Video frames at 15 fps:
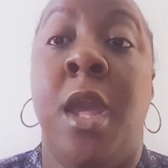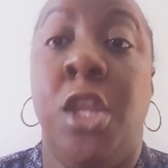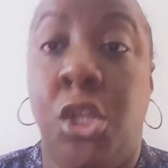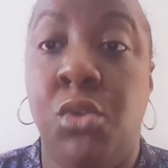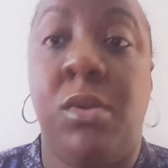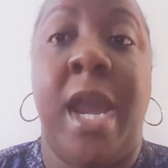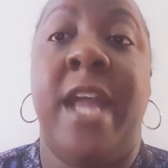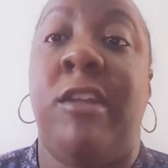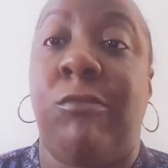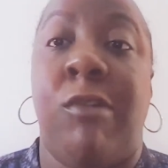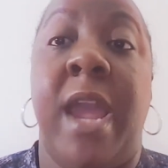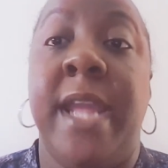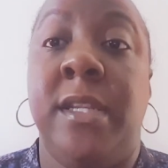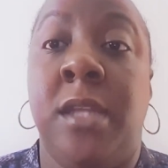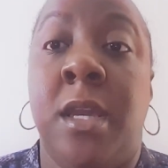You got a
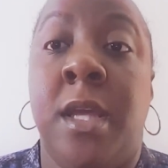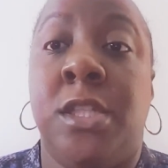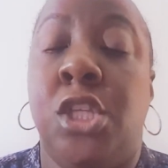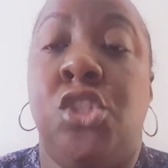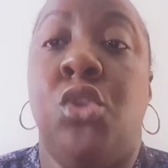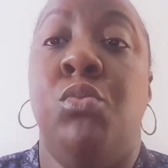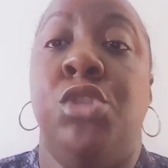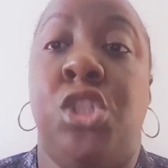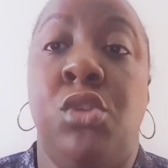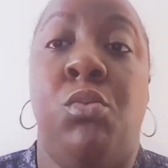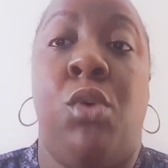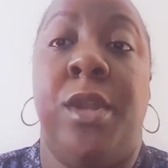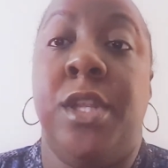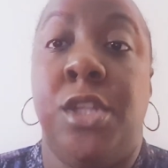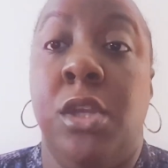right to do what you
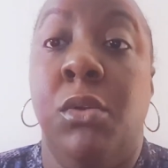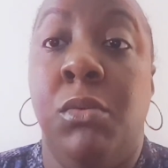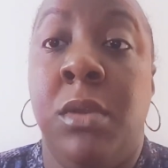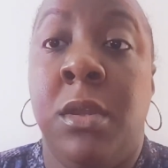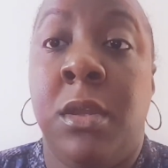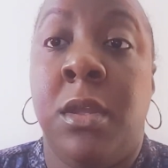want to do.